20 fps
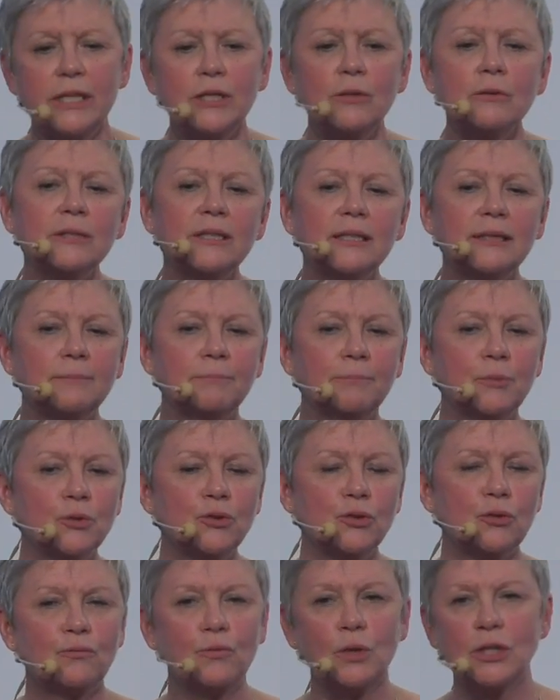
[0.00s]
we know that
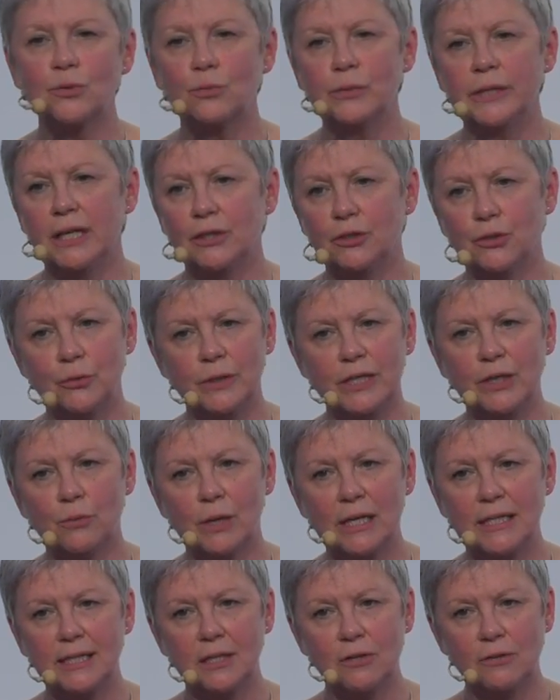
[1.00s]
most of what we are doing
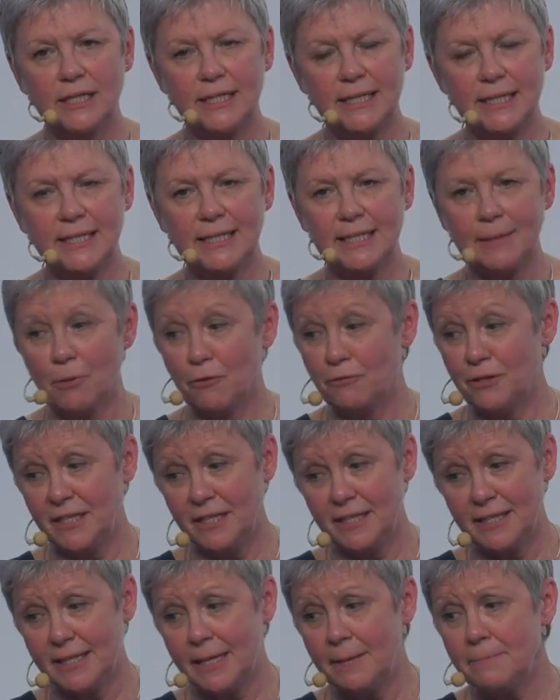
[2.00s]
right now is system of
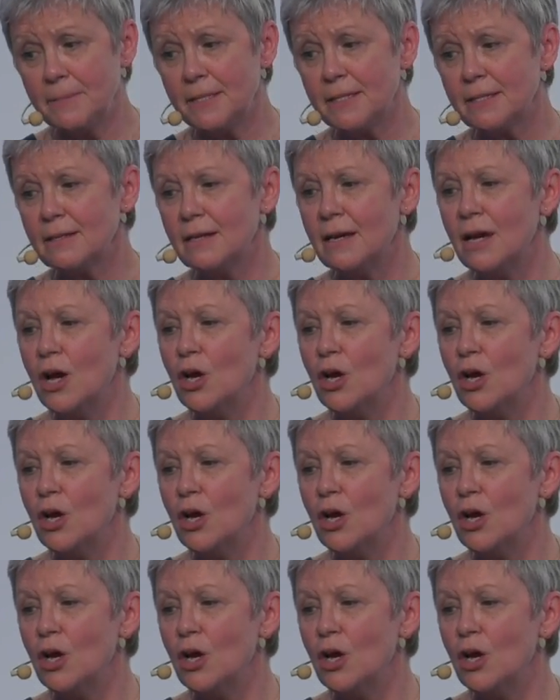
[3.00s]
systems.